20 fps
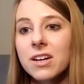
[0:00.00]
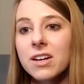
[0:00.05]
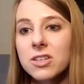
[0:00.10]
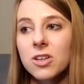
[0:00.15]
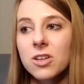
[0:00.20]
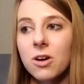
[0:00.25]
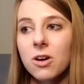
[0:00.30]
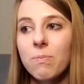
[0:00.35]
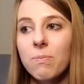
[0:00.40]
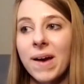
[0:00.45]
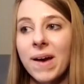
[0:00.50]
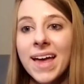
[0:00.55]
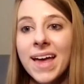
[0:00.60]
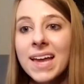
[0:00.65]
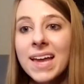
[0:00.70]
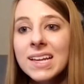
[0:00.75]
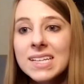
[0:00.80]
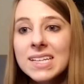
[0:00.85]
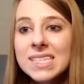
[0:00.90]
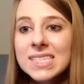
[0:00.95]
So by that
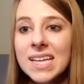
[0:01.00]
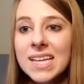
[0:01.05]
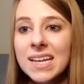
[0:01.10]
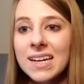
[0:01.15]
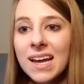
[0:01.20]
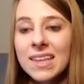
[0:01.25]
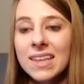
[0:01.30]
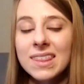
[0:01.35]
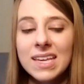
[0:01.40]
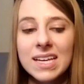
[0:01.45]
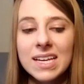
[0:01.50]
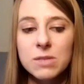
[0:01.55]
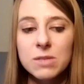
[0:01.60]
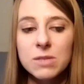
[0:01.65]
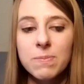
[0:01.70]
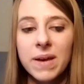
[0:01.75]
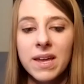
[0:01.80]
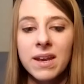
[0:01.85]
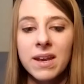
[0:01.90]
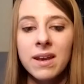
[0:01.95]
extent, I think it's
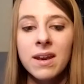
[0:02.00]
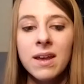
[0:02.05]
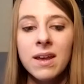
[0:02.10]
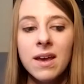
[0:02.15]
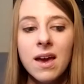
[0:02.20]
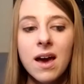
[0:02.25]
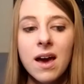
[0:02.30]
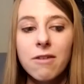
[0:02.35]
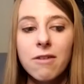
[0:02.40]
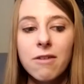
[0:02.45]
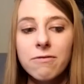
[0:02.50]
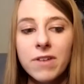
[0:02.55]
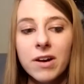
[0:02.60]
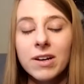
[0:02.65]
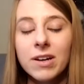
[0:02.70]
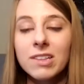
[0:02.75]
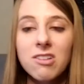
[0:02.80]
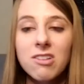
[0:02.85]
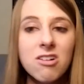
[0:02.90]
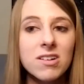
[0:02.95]
been a
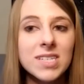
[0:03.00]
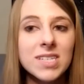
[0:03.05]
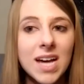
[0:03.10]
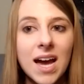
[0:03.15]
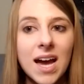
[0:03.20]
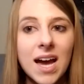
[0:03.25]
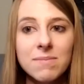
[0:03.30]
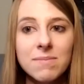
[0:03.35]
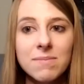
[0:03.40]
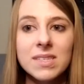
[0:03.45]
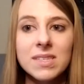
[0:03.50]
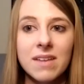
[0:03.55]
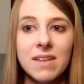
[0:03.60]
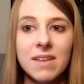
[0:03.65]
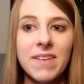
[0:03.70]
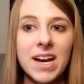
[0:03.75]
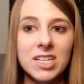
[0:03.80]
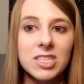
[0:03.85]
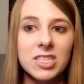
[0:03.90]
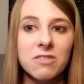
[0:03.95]
very long time since I've
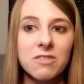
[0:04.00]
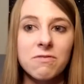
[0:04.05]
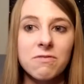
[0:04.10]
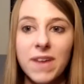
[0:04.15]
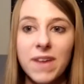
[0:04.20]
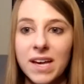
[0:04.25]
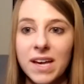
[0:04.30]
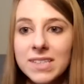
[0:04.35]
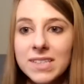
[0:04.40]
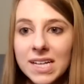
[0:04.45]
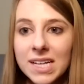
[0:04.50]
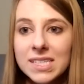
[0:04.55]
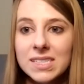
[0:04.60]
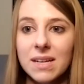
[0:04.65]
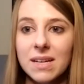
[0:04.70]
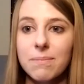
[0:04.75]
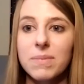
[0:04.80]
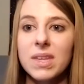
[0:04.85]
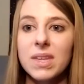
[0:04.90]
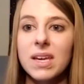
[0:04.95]
actually failed at
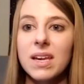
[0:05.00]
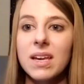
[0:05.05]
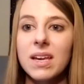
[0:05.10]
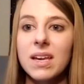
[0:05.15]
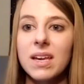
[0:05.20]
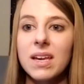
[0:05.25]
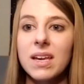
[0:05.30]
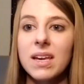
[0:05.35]
something